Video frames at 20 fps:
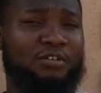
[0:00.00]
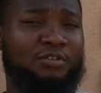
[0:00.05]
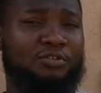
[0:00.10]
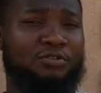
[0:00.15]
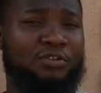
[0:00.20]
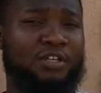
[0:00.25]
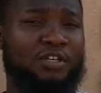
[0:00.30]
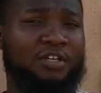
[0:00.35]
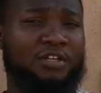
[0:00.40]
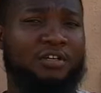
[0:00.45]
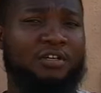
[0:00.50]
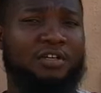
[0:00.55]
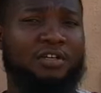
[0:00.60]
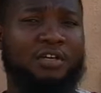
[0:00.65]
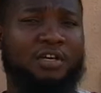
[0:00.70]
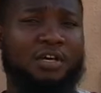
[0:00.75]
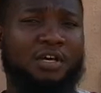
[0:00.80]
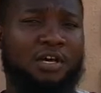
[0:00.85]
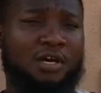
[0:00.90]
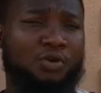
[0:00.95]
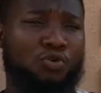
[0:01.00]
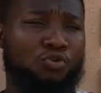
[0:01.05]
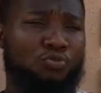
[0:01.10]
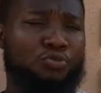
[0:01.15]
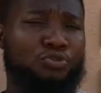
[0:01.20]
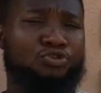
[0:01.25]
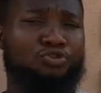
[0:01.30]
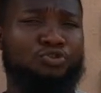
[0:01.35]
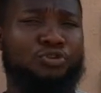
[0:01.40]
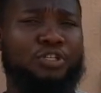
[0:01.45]
Okay, we'll be
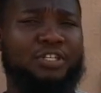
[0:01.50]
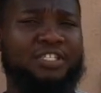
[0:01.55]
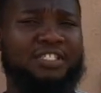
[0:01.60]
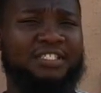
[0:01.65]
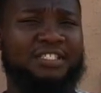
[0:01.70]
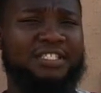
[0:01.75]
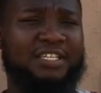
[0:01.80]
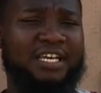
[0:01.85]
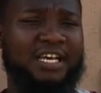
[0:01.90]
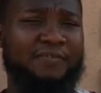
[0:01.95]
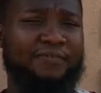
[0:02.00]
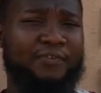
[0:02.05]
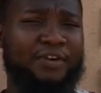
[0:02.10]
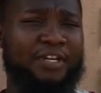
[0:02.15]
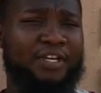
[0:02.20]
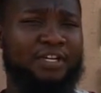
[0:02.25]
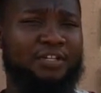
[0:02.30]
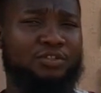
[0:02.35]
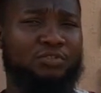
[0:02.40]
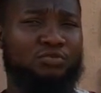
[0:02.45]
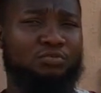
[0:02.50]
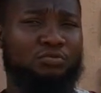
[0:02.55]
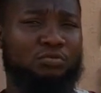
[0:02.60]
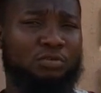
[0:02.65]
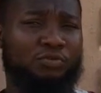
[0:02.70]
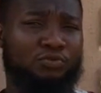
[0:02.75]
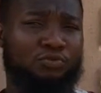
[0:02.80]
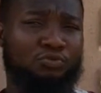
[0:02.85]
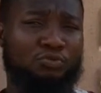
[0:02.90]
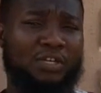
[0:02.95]
doing this every day.
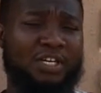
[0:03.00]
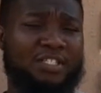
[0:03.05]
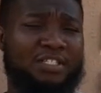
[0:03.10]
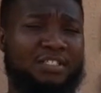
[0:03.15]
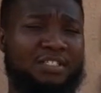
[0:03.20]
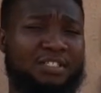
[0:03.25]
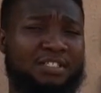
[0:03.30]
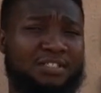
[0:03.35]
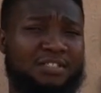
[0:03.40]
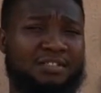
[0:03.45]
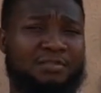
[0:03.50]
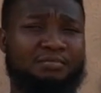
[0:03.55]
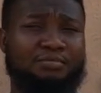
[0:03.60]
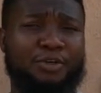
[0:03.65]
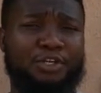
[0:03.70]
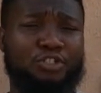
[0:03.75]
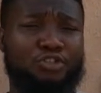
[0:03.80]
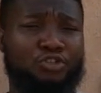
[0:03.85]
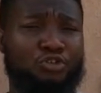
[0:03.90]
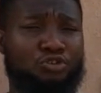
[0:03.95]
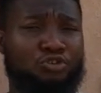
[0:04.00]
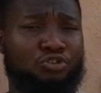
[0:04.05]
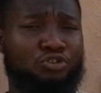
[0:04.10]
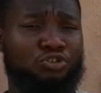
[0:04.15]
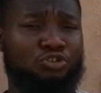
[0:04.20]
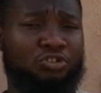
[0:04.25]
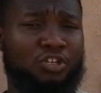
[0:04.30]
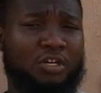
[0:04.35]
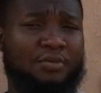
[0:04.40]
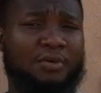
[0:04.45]
To get this, make sure you
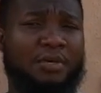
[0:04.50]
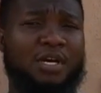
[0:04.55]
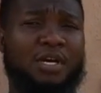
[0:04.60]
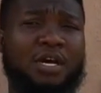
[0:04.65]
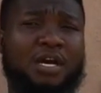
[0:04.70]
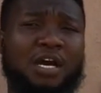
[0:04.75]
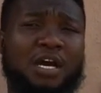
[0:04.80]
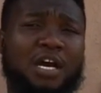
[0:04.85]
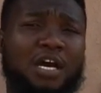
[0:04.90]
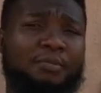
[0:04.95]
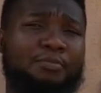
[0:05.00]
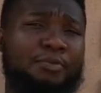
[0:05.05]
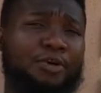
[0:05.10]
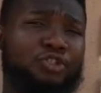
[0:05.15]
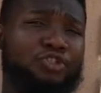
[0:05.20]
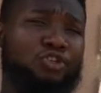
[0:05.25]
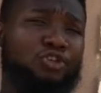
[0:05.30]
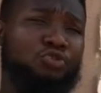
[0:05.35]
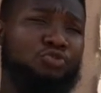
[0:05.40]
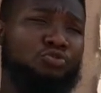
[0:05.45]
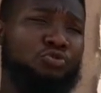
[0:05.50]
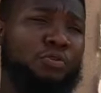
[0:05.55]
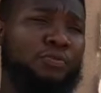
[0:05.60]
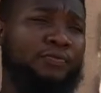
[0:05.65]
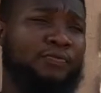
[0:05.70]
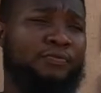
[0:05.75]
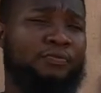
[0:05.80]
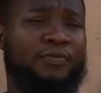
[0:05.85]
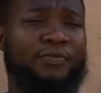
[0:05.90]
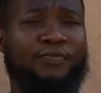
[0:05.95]
subscribe, and make sure
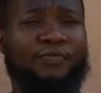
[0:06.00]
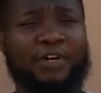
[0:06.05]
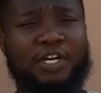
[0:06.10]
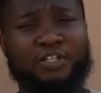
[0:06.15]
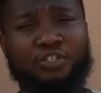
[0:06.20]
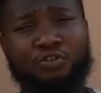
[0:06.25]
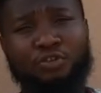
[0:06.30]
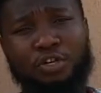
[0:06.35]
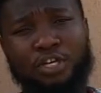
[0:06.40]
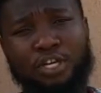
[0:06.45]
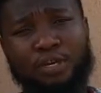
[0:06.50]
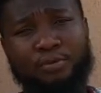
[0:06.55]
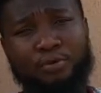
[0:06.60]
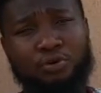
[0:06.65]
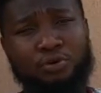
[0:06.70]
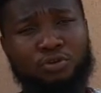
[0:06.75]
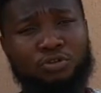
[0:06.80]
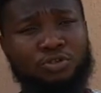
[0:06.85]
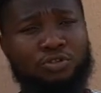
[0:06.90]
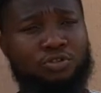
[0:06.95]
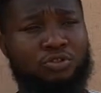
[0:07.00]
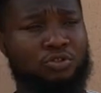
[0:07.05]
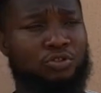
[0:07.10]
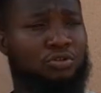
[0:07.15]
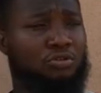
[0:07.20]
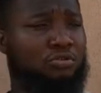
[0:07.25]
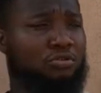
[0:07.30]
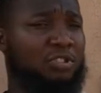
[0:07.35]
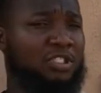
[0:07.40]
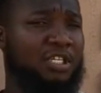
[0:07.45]
you invite your neighbors, your
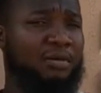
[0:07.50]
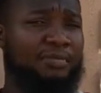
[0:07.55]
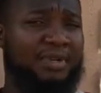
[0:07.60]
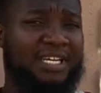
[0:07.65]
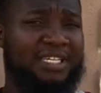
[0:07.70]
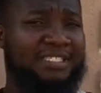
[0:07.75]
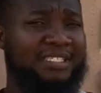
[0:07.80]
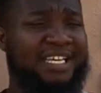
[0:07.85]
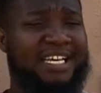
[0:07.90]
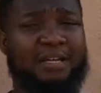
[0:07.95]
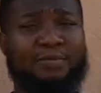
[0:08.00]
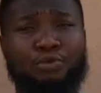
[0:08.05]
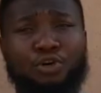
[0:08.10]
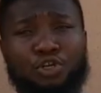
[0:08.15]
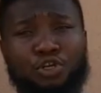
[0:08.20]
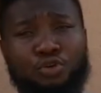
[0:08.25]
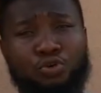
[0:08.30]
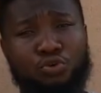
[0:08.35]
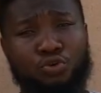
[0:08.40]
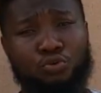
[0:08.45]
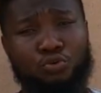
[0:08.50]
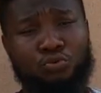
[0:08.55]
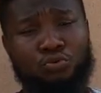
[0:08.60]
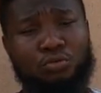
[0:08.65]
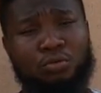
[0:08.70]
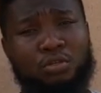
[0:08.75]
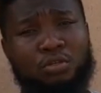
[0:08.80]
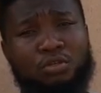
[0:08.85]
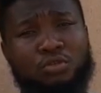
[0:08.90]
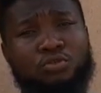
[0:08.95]
siblings, anybody you know
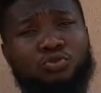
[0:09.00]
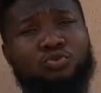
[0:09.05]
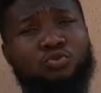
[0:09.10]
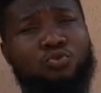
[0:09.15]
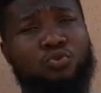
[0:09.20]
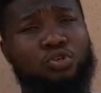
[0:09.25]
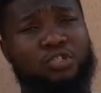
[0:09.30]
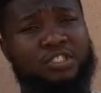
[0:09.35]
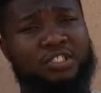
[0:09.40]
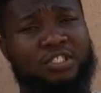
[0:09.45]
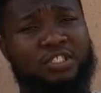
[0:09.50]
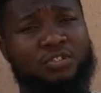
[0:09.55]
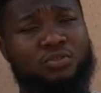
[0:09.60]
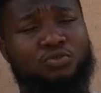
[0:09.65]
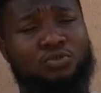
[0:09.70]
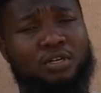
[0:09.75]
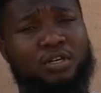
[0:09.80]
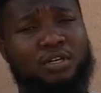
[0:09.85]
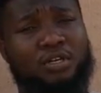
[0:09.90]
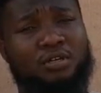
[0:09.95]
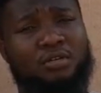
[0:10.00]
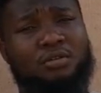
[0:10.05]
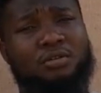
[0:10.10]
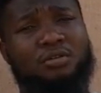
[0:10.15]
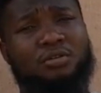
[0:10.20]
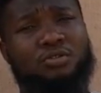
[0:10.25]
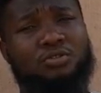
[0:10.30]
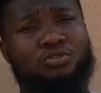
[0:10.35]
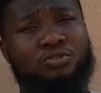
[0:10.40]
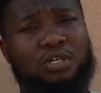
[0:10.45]
to watch this. Okay,
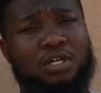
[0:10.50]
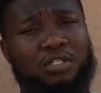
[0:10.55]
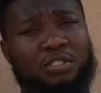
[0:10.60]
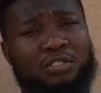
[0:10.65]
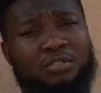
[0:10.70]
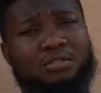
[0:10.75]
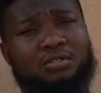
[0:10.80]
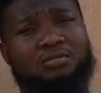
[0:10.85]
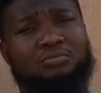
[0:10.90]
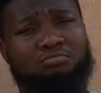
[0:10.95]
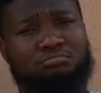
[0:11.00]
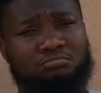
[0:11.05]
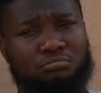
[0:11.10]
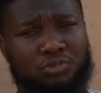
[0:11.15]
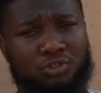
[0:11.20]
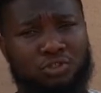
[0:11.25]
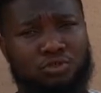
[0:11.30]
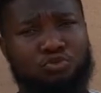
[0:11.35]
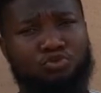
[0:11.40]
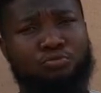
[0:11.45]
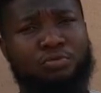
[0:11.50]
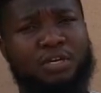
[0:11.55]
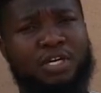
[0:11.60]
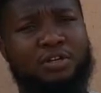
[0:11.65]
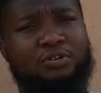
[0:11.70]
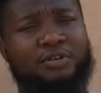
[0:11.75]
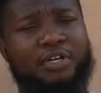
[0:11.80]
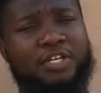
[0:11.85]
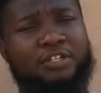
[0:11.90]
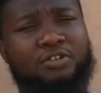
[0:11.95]
so that you'll be
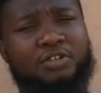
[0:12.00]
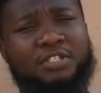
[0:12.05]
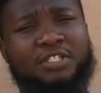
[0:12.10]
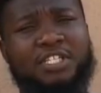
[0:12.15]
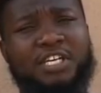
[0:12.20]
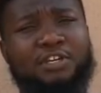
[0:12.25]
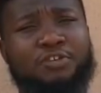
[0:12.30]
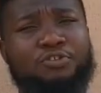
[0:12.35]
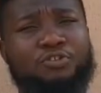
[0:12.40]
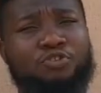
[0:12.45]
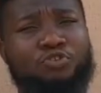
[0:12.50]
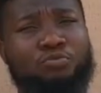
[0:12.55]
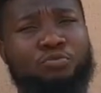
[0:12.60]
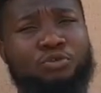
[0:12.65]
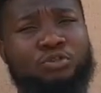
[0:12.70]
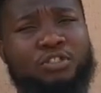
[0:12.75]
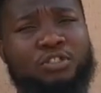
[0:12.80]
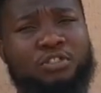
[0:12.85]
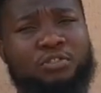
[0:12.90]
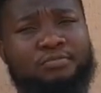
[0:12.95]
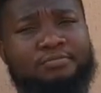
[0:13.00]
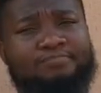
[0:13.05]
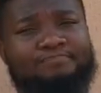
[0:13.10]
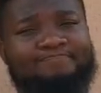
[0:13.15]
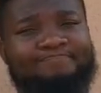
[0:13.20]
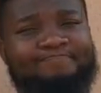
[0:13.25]
educated. Thank you so much.